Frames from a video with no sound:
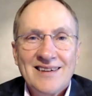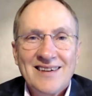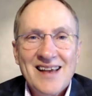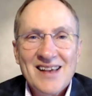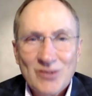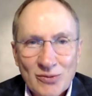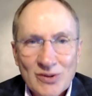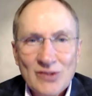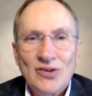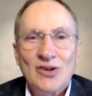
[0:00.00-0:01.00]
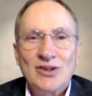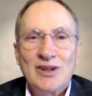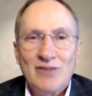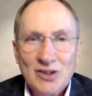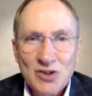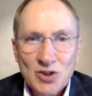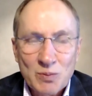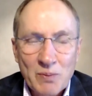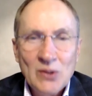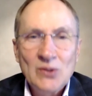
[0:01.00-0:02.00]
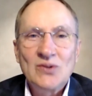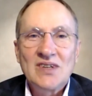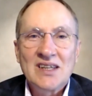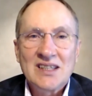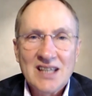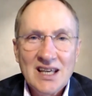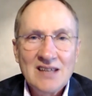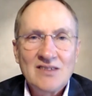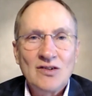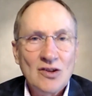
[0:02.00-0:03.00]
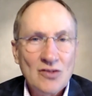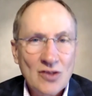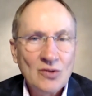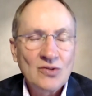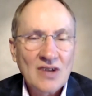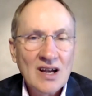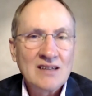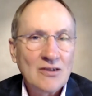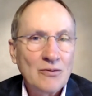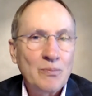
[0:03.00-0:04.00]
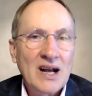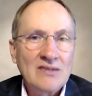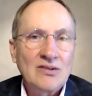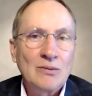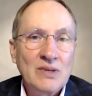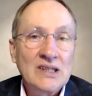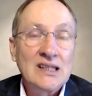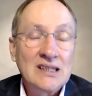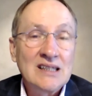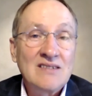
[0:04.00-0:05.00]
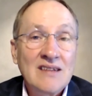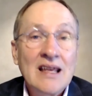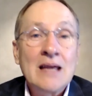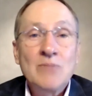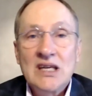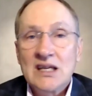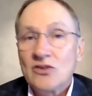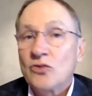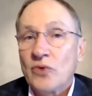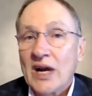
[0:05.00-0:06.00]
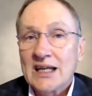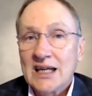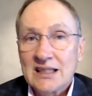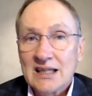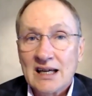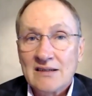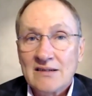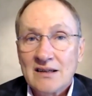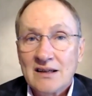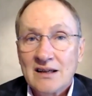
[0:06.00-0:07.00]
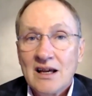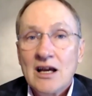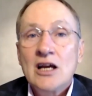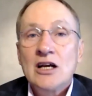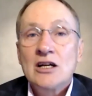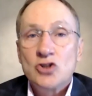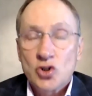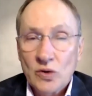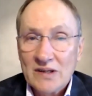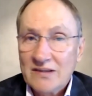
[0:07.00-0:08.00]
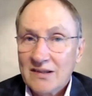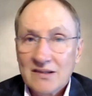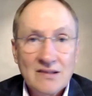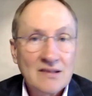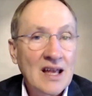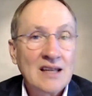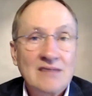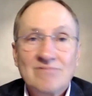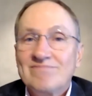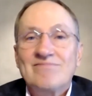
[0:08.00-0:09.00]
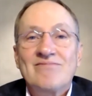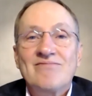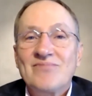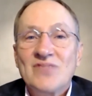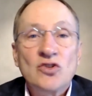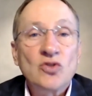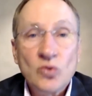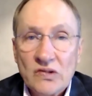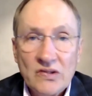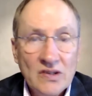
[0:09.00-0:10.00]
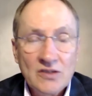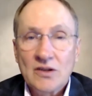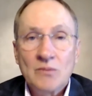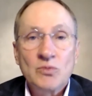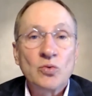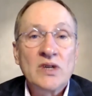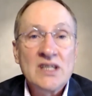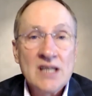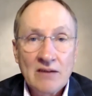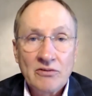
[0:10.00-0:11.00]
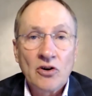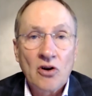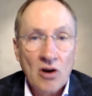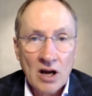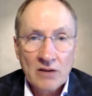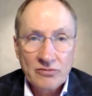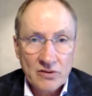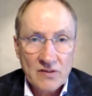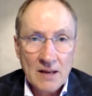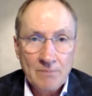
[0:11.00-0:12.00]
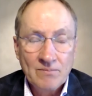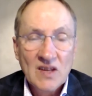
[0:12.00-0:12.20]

as a result of exposing kids to those kinds of possibilities, they begin to recognize choices that the school systems would never offer them.